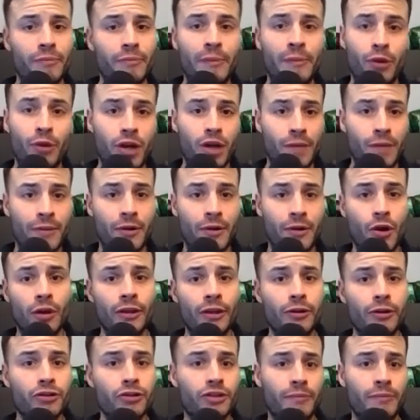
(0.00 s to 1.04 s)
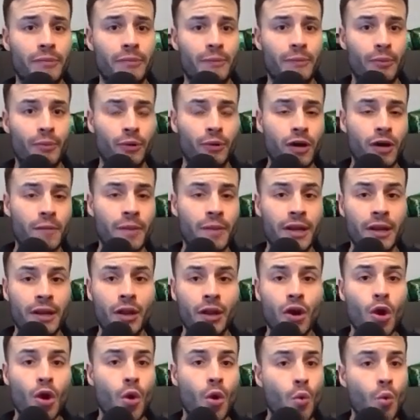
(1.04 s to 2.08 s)
Some people come in earlier. Some people come
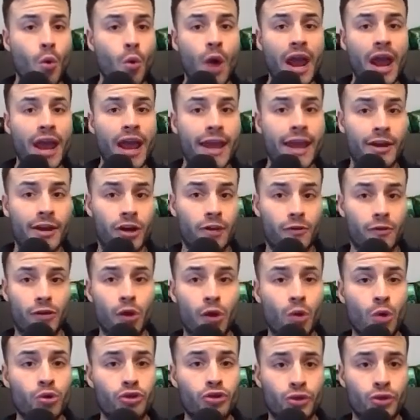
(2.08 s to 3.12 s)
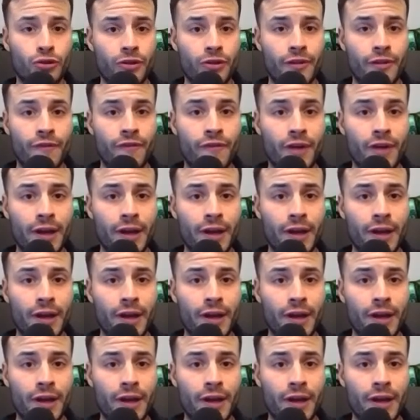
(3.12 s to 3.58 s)
in closer to the fight.